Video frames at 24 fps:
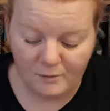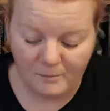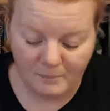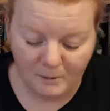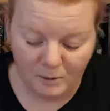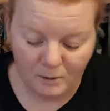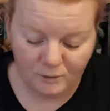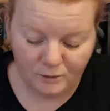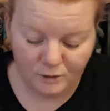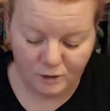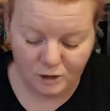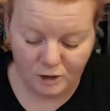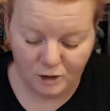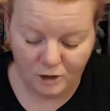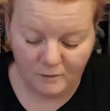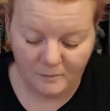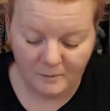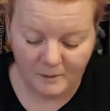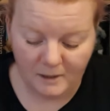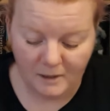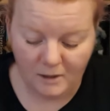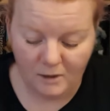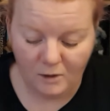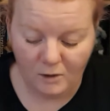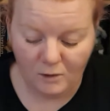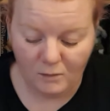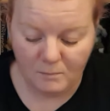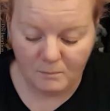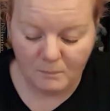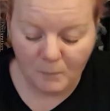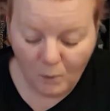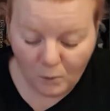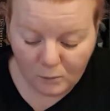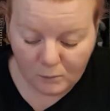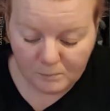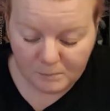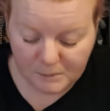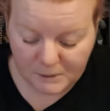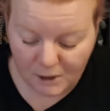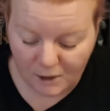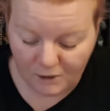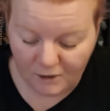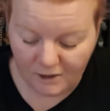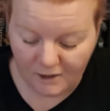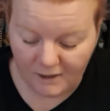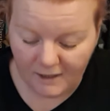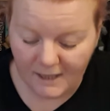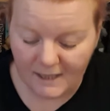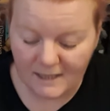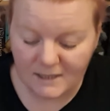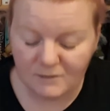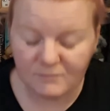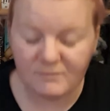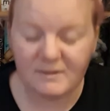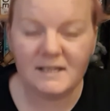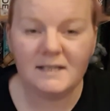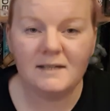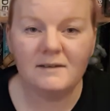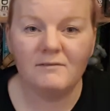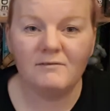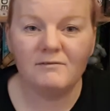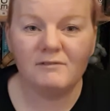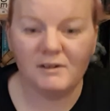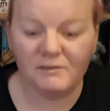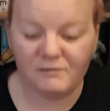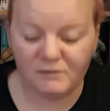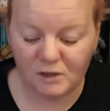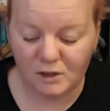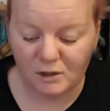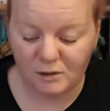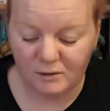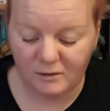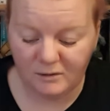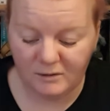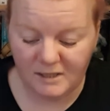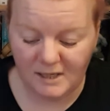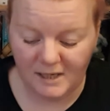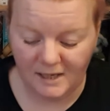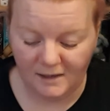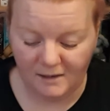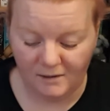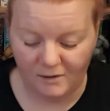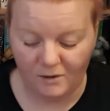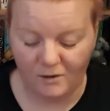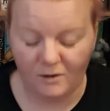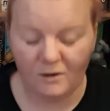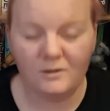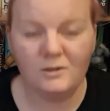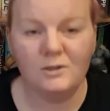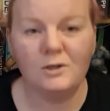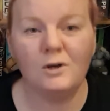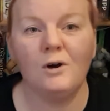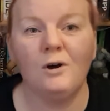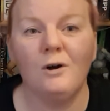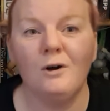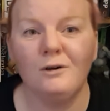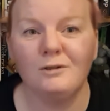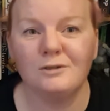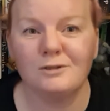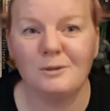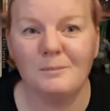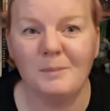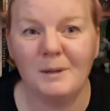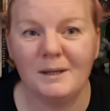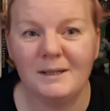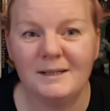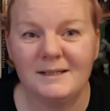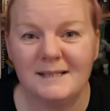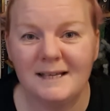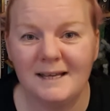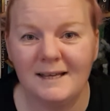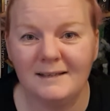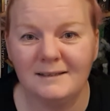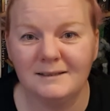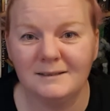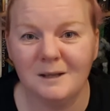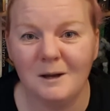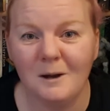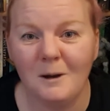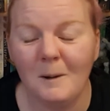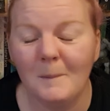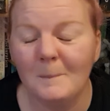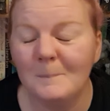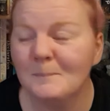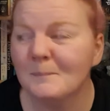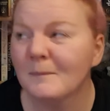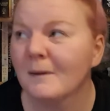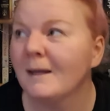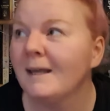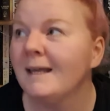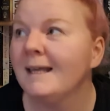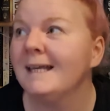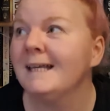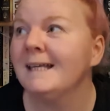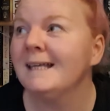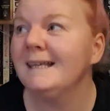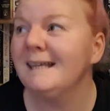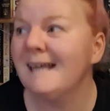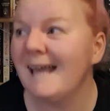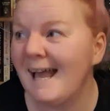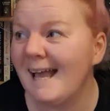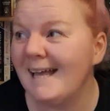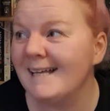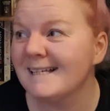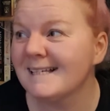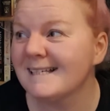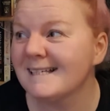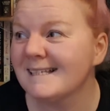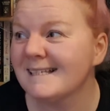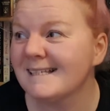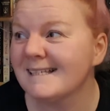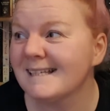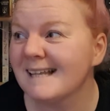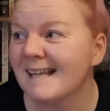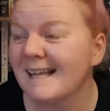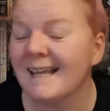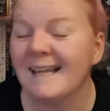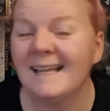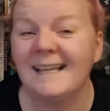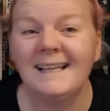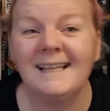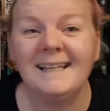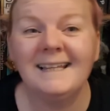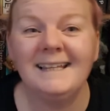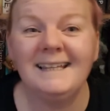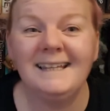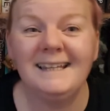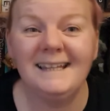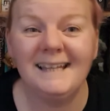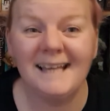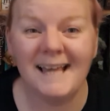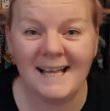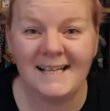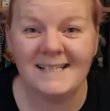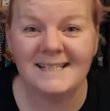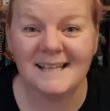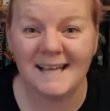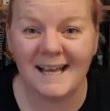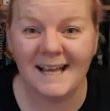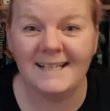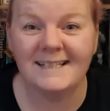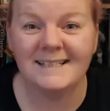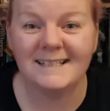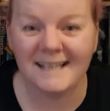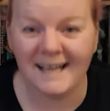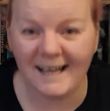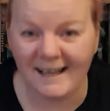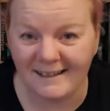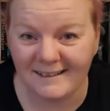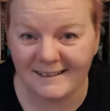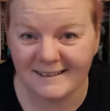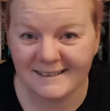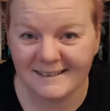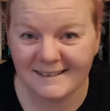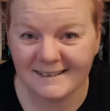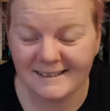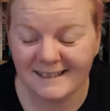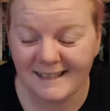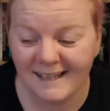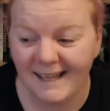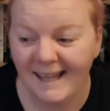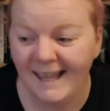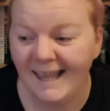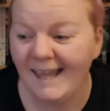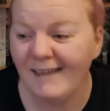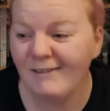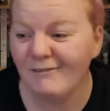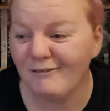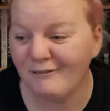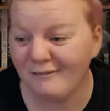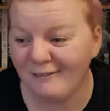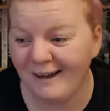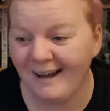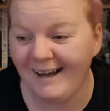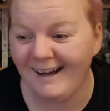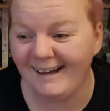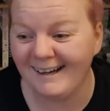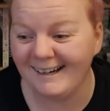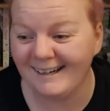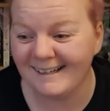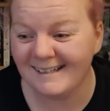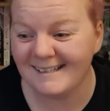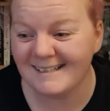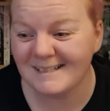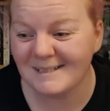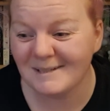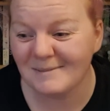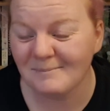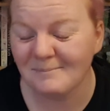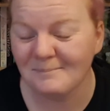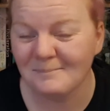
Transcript: booktuber or book blogger has reviewed it or talked about it a lot? Yes. Yes. In fact,